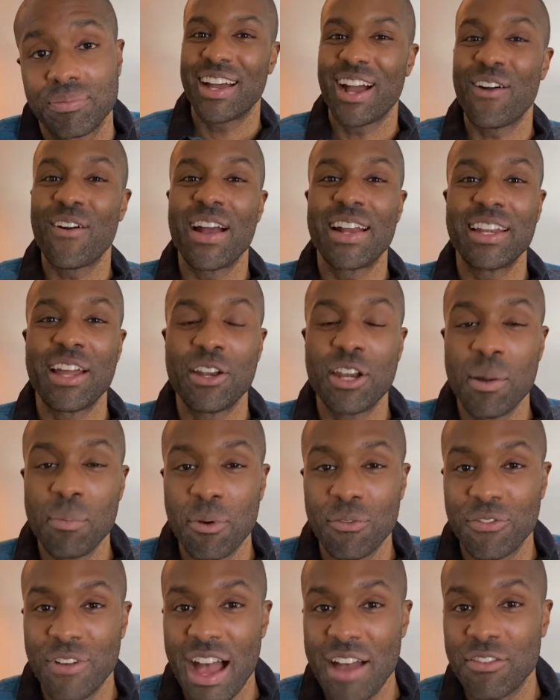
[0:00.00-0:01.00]
All right, now
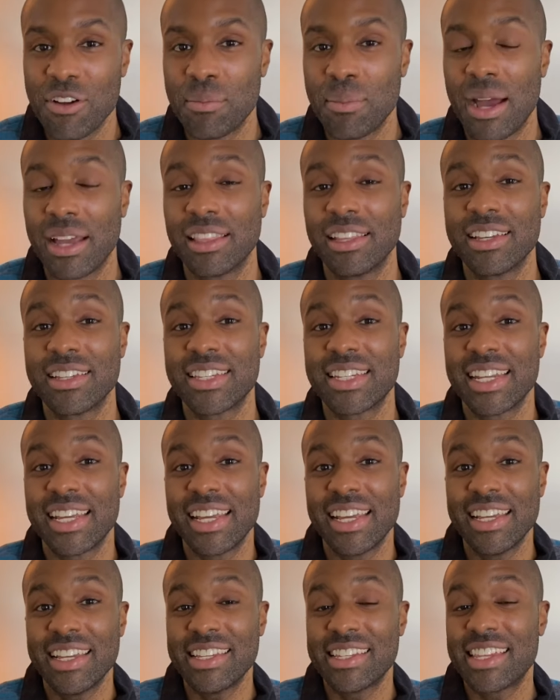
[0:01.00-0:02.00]
number 5 on my list
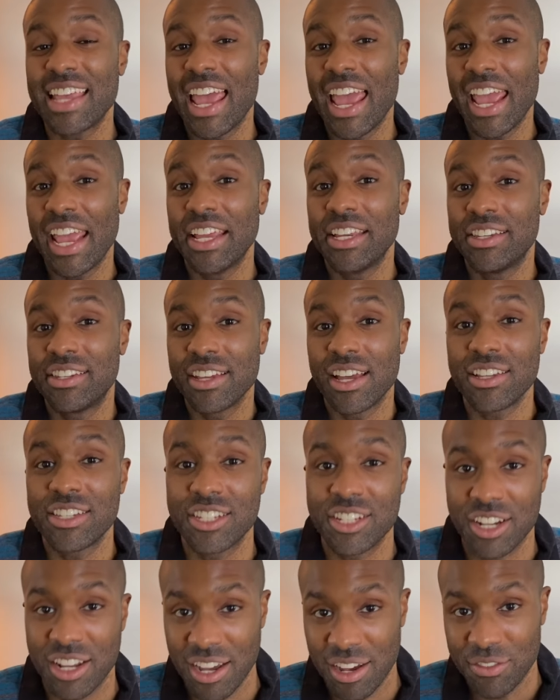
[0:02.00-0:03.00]
is a
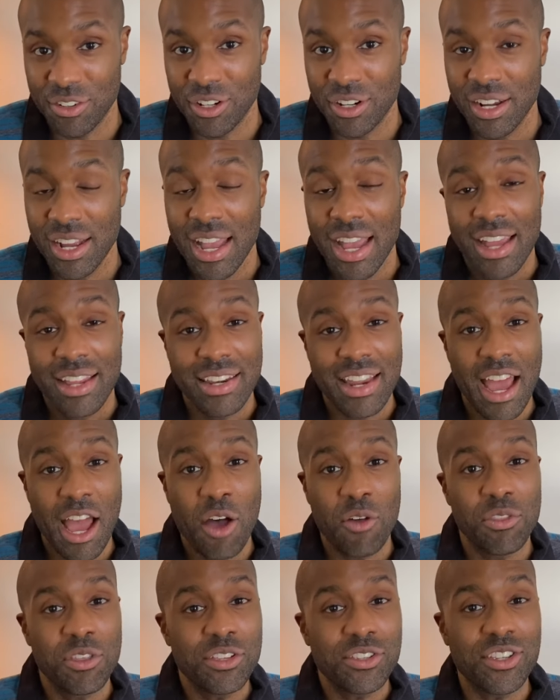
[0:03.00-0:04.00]
dust cover.
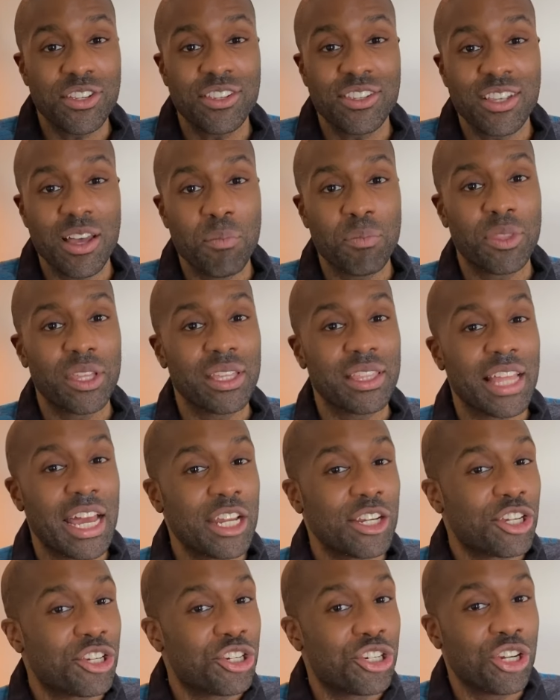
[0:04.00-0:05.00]
Now, this is something
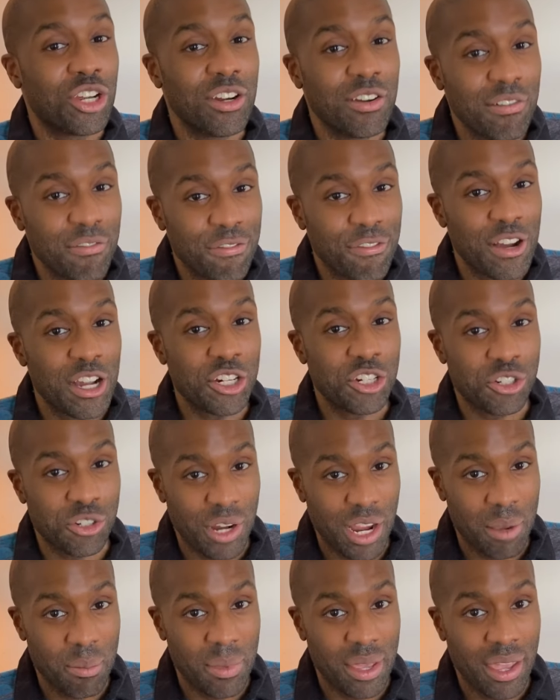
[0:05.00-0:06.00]
that shouldn't
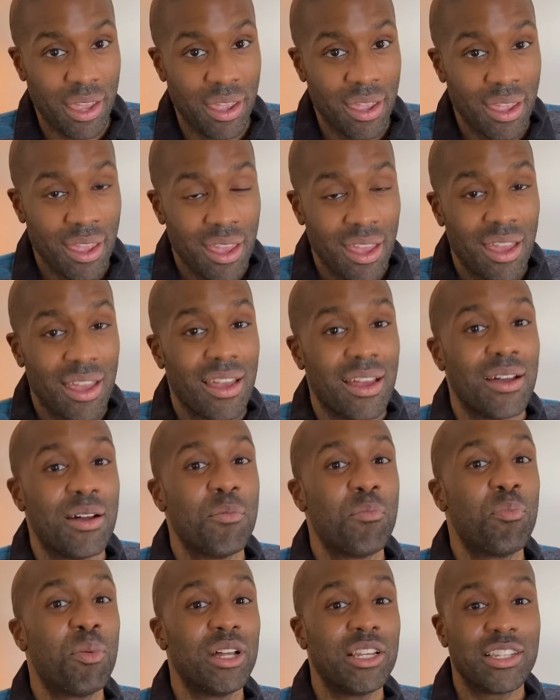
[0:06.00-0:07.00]
frustrate me,
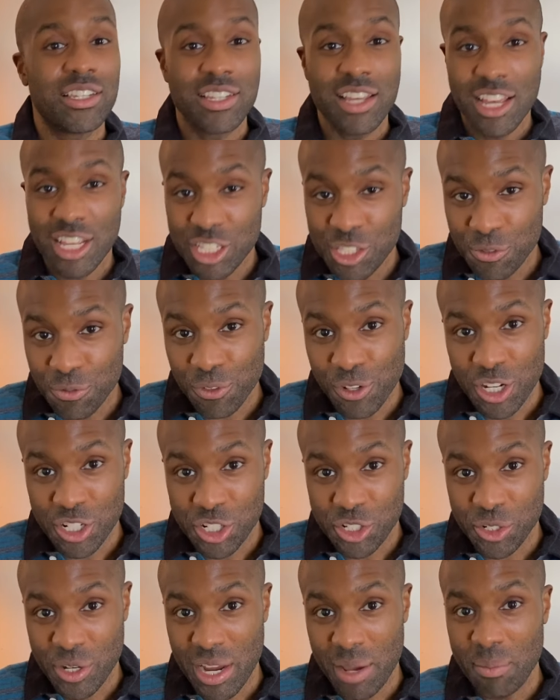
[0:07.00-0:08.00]
but does
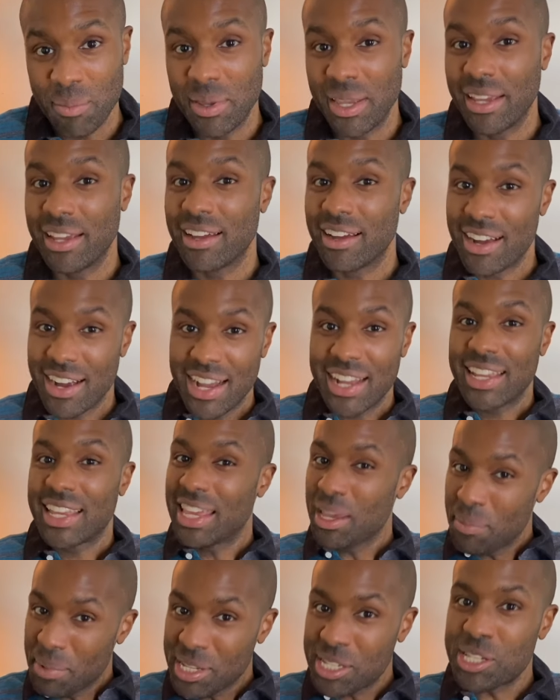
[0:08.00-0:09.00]
frustrate me. All right,
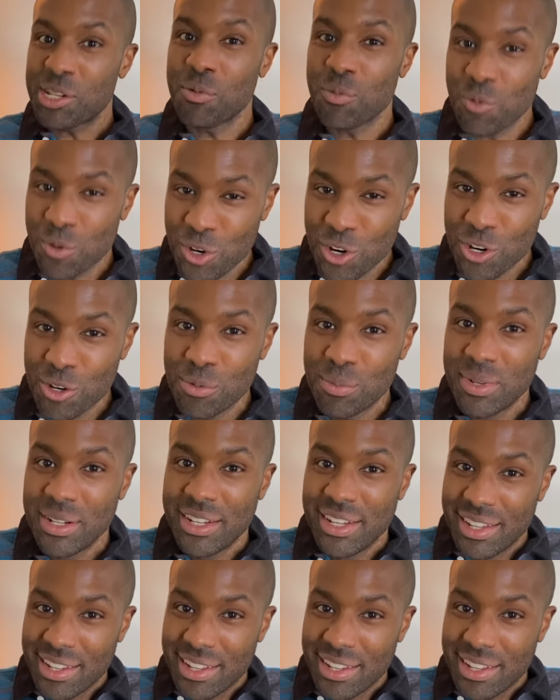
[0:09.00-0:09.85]
give me some room.